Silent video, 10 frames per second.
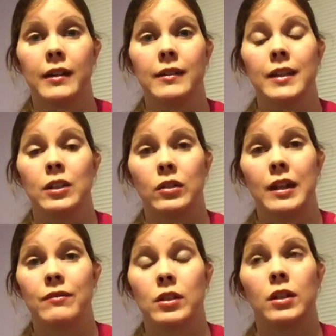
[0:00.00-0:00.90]
and then you'll
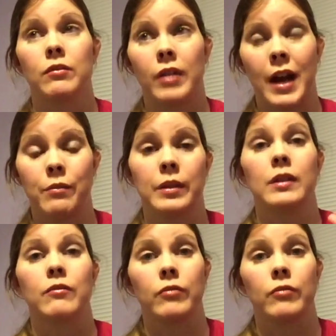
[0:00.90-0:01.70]
have to unwrap it and